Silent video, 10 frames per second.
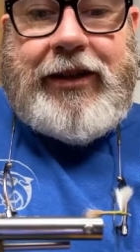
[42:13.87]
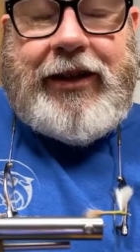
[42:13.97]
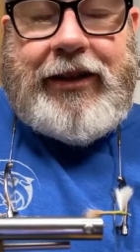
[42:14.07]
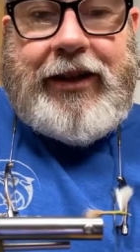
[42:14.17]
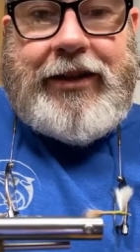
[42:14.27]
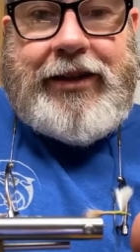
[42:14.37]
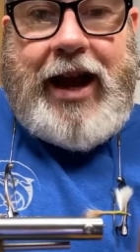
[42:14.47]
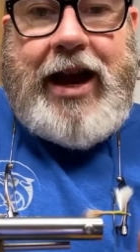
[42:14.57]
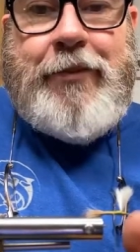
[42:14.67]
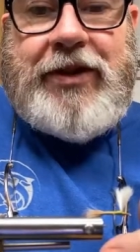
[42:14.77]
And
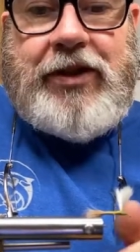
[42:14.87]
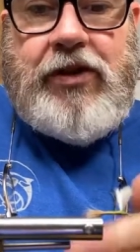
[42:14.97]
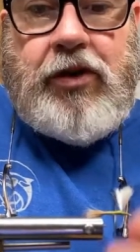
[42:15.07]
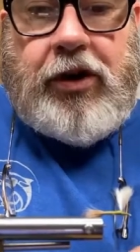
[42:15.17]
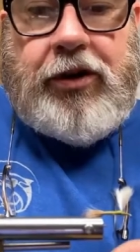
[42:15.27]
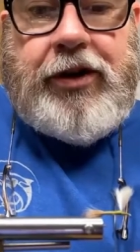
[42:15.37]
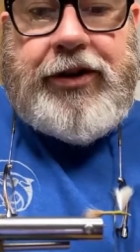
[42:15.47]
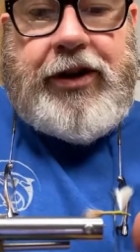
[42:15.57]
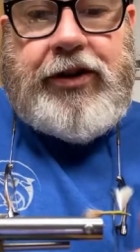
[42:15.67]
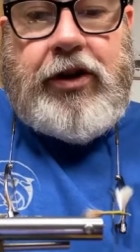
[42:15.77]
time is a new
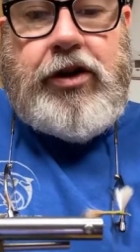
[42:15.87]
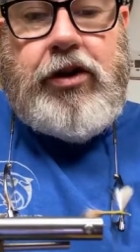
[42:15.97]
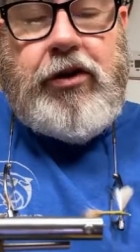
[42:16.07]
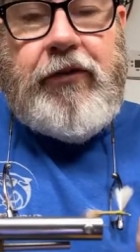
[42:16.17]
currency, so you're